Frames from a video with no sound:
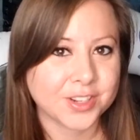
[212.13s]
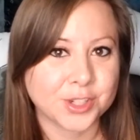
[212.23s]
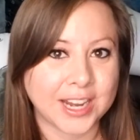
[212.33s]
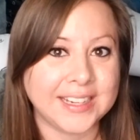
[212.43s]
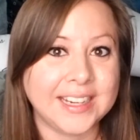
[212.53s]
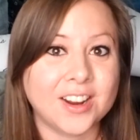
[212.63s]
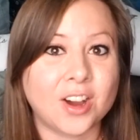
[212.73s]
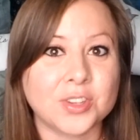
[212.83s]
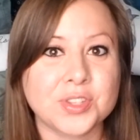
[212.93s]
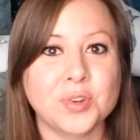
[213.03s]
Training
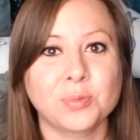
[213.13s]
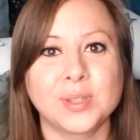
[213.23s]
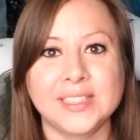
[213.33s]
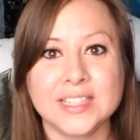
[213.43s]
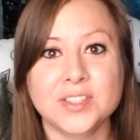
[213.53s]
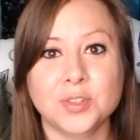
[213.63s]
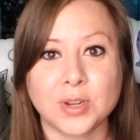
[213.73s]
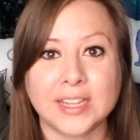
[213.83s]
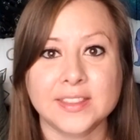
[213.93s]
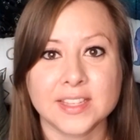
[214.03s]
also really
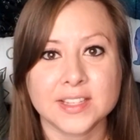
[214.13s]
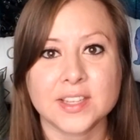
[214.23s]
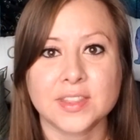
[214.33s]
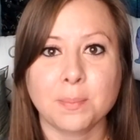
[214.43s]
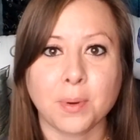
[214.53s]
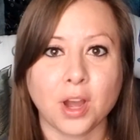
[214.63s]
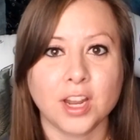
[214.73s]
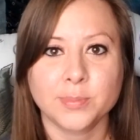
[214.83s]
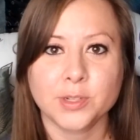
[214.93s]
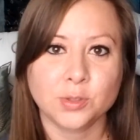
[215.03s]
strengthens the
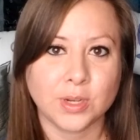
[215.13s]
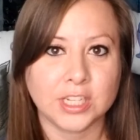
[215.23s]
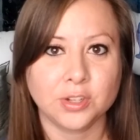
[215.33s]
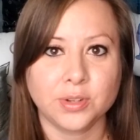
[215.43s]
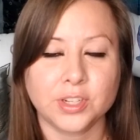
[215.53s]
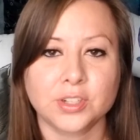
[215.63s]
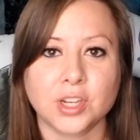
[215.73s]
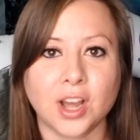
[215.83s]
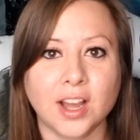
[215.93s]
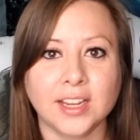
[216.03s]
bond between you and your
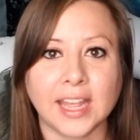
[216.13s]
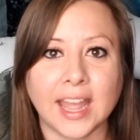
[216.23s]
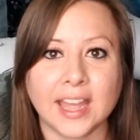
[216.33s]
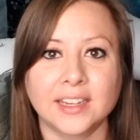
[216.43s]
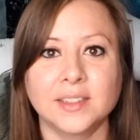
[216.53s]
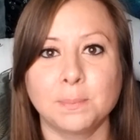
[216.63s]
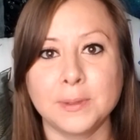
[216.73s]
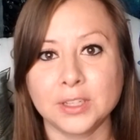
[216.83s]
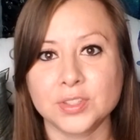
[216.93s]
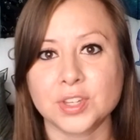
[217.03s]
dog and
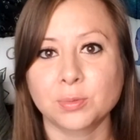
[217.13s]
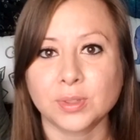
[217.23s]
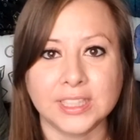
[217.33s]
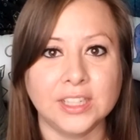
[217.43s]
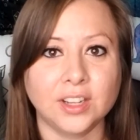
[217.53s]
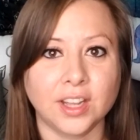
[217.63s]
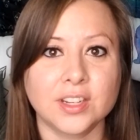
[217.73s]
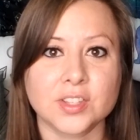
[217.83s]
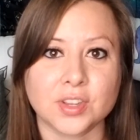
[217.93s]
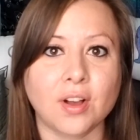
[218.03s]
builds a really
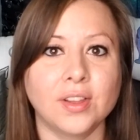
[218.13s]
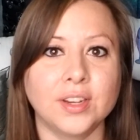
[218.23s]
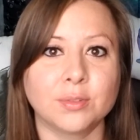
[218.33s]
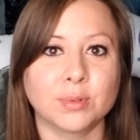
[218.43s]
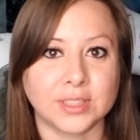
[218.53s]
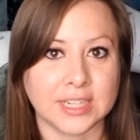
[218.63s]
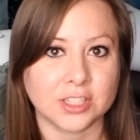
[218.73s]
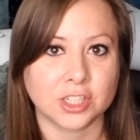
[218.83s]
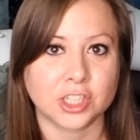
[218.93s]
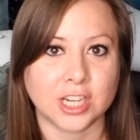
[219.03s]
good, solid
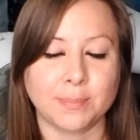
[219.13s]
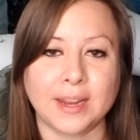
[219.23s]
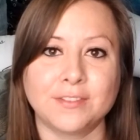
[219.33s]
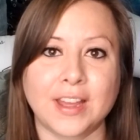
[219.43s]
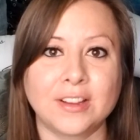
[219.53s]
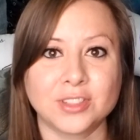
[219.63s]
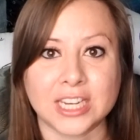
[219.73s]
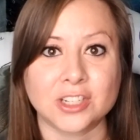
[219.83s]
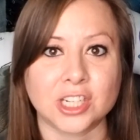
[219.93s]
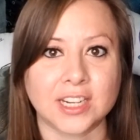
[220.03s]
relationship and
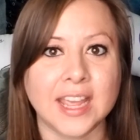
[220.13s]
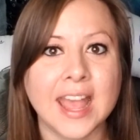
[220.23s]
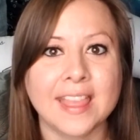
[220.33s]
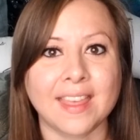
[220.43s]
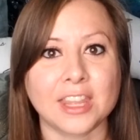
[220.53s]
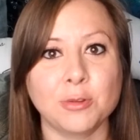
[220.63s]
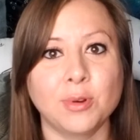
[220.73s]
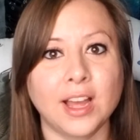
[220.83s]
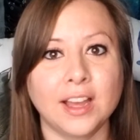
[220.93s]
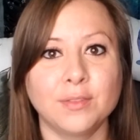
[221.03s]
foundation that you
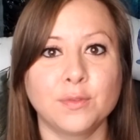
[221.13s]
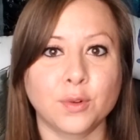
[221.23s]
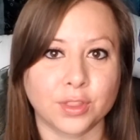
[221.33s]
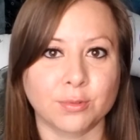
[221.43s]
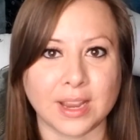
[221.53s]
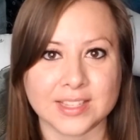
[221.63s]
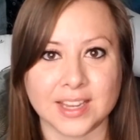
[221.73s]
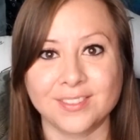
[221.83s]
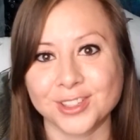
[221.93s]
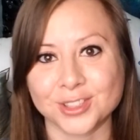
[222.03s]
will have for the
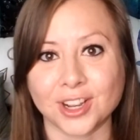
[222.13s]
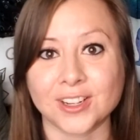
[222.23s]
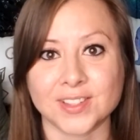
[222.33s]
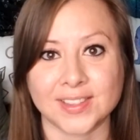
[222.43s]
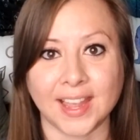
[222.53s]
rest of your dog's